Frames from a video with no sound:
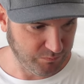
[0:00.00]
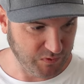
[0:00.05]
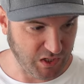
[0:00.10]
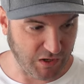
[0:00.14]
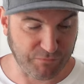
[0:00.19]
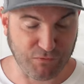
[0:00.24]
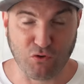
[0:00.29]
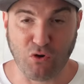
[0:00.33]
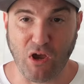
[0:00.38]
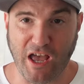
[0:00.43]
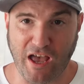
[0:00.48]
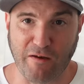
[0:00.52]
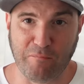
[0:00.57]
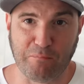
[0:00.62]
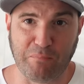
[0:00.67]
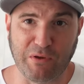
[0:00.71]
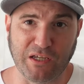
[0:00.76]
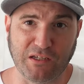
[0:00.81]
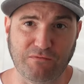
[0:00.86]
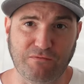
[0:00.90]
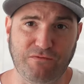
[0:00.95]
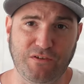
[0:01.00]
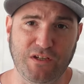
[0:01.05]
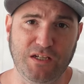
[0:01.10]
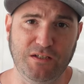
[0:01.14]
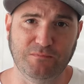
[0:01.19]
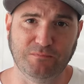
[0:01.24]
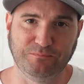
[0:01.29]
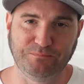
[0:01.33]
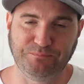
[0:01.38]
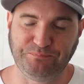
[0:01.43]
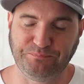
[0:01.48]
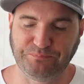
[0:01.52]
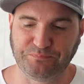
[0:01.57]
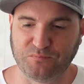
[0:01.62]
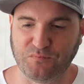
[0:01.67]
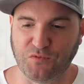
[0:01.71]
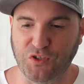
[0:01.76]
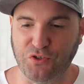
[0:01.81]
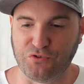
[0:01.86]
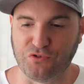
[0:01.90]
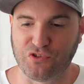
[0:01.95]
if you have big feet,
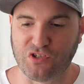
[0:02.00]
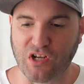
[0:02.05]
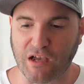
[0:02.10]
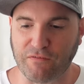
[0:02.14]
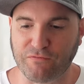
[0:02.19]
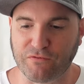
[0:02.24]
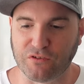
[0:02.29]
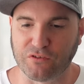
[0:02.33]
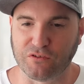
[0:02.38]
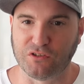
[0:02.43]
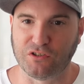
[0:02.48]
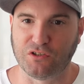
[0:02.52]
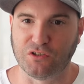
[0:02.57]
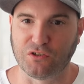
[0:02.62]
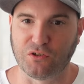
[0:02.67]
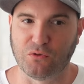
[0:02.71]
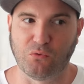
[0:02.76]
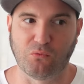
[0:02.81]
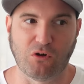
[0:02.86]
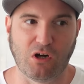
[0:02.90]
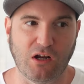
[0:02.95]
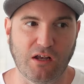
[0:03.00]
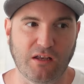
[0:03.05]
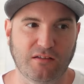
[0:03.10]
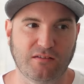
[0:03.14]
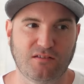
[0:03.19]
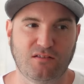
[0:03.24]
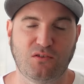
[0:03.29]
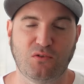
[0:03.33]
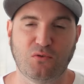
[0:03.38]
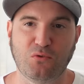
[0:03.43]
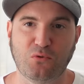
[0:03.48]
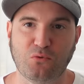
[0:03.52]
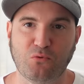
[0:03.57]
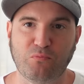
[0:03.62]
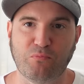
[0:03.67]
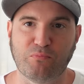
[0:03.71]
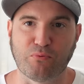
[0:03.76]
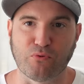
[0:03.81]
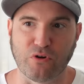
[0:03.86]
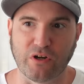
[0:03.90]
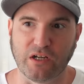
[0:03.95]
you're definitely going to want to
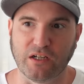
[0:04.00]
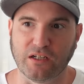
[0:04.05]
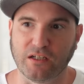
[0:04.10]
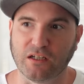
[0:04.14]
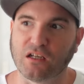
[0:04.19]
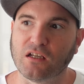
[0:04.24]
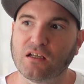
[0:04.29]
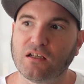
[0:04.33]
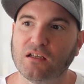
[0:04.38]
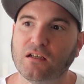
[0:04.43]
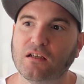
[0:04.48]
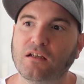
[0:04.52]
bring